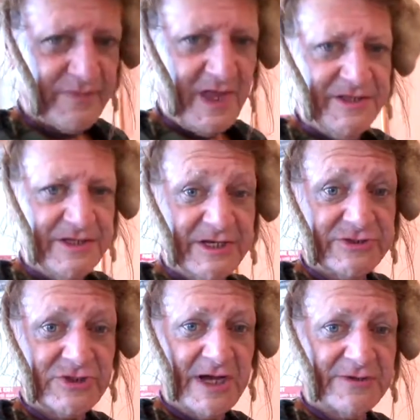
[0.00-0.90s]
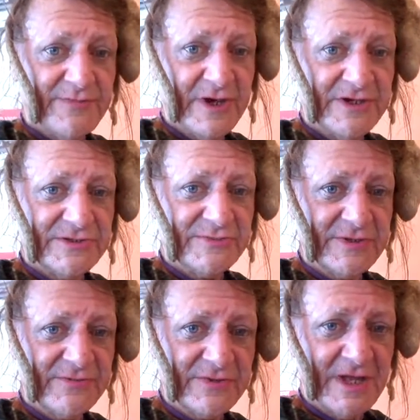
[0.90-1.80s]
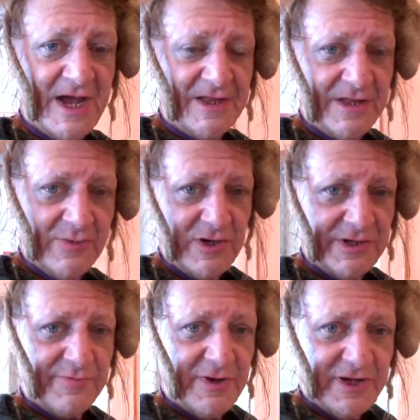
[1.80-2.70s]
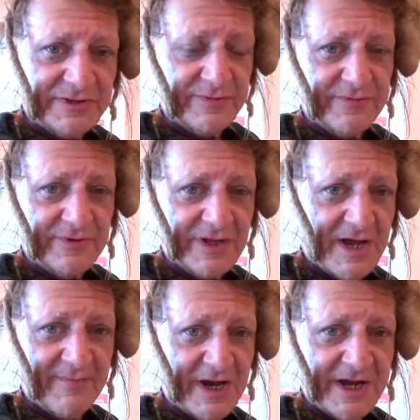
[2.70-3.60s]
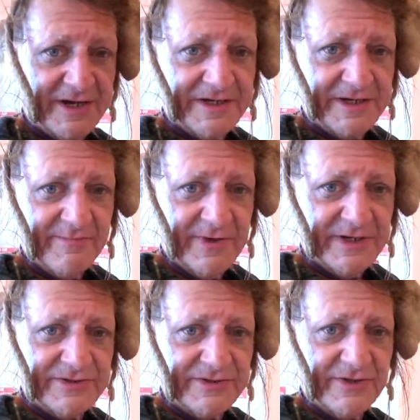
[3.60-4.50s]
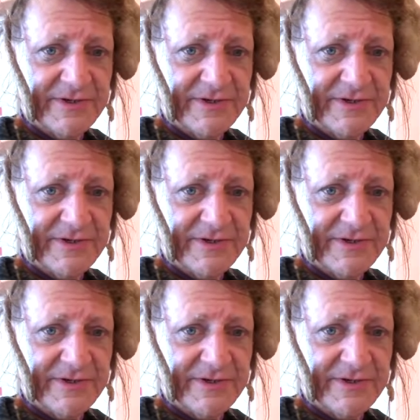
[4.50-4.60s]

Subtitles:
and then they tried to punish me for that. They wanted to punish me for that, but I didn't admit to